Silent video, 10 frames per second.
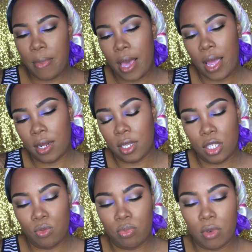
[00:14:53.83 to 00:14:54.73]
pack
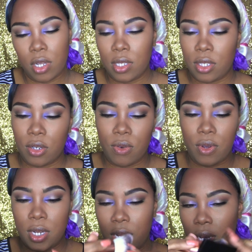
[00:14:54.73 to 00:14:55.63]
this bronzer
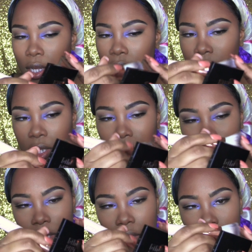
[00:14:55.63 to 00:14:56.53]
on there because it's
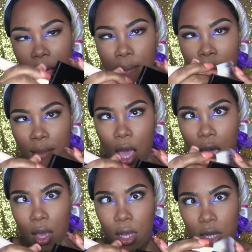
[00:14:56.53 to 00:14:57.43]
just
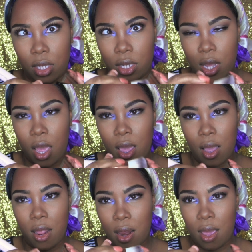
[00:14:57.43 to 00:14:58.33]

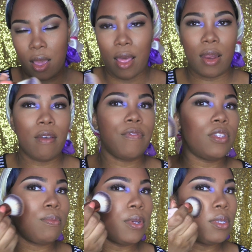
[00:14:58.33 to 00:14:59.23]
amazing like I love
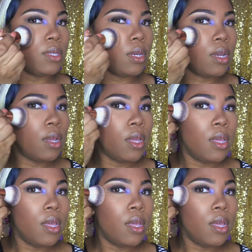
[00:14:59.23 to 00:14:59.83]
this bronzer